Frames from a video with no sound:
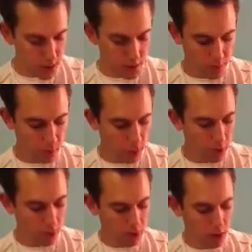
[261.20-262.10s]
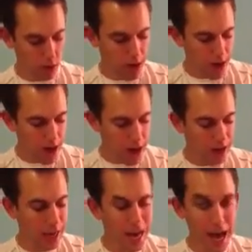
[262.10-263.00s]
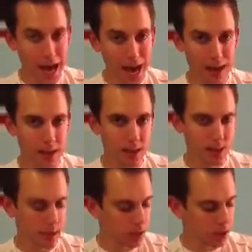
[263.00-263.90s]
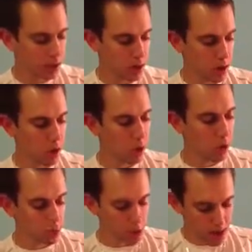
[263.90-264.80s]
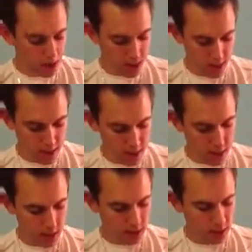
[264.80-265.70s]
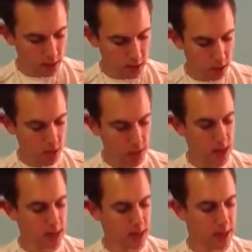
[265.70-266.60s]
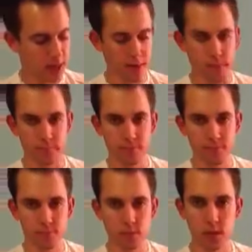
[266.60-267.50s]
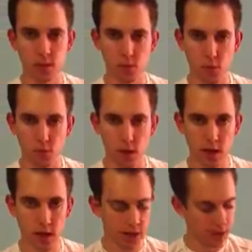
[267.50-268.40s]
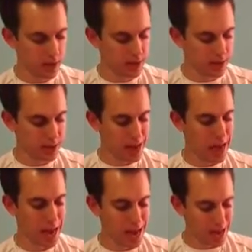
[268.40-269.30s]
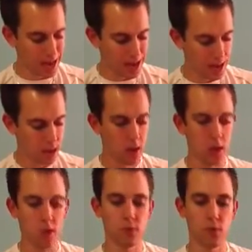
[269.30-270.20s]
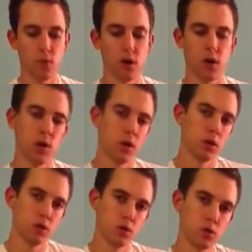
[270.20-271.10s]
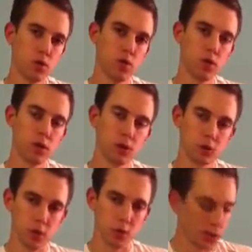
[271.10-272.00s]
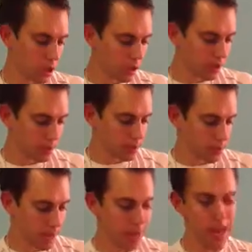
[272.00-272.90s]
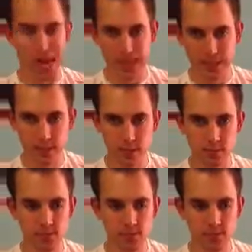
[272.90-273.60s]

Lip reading: For 1, we're going to go a la, singular, 1:05 de la tarde. Okay, so for 1 o'clock, it's a la. For 2 to 12, it's a las.